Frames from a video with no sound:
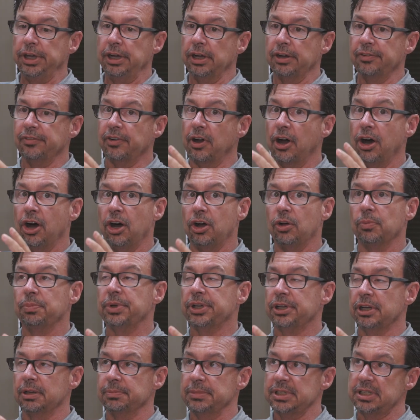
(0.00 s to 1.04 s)
We have all
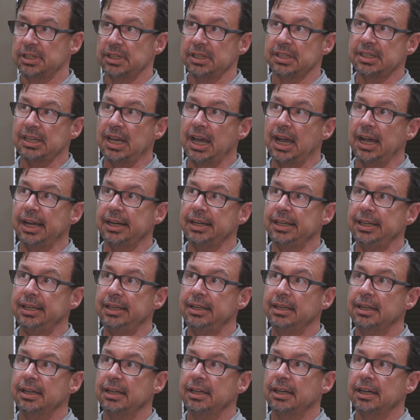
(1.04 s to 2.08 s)
become a
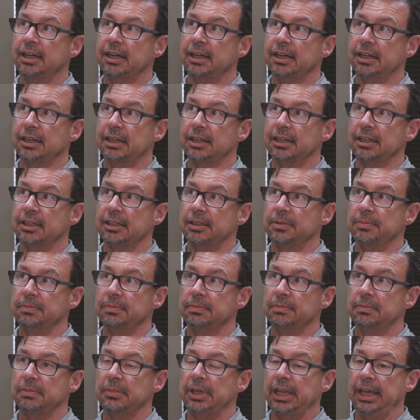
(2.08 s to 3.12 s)
society
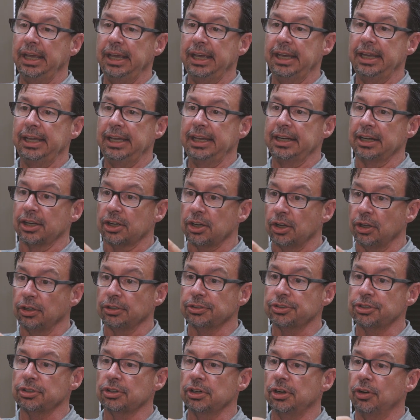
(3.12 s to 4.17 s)
um, and, and a
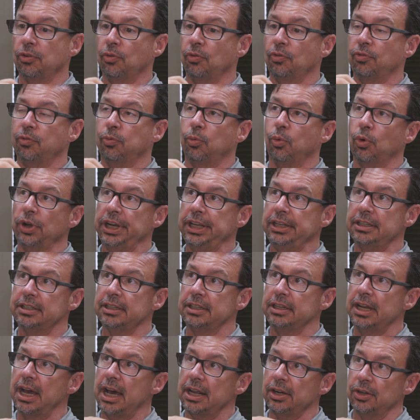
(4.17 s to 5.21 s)
culture of wanting
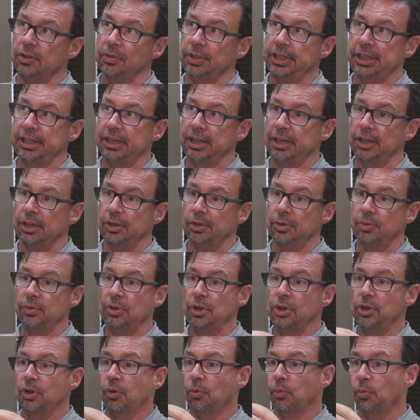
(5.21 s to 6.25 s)
to not only know
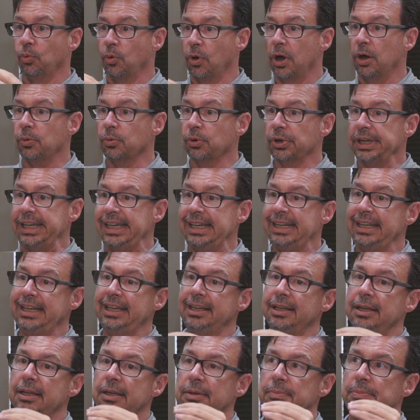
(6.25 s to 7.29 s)
what we're
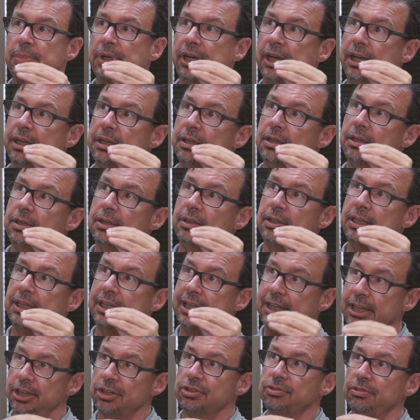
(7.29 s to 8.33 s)
eating, but the
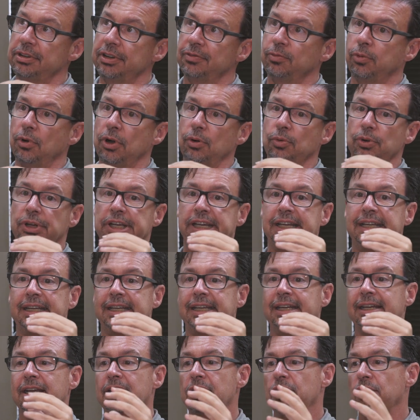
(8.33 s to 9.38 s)
history of what we're
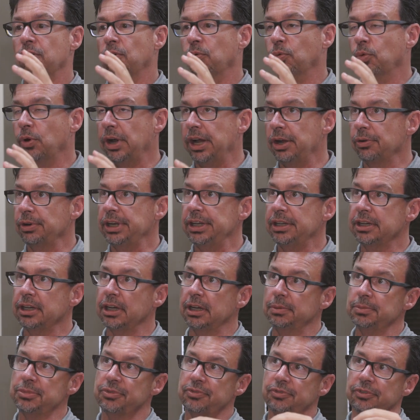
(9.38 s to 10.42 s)
eating, where it
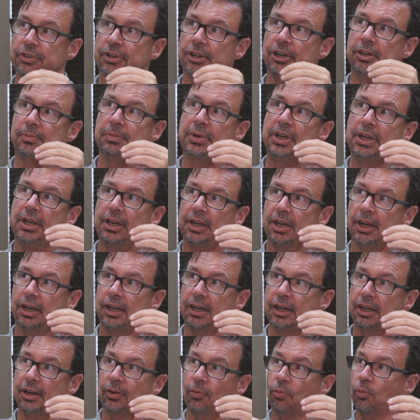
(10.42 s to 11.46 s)
comes from,
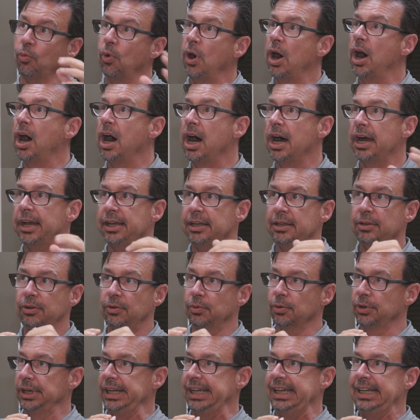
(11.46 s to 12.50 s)
uh, why
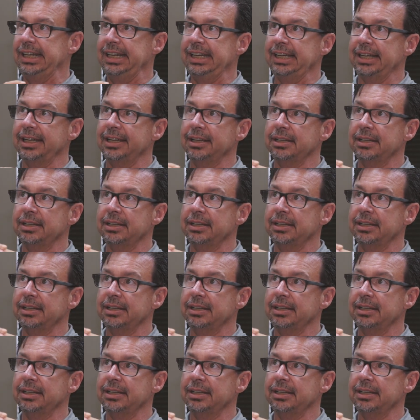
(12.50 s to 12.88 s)
we're eating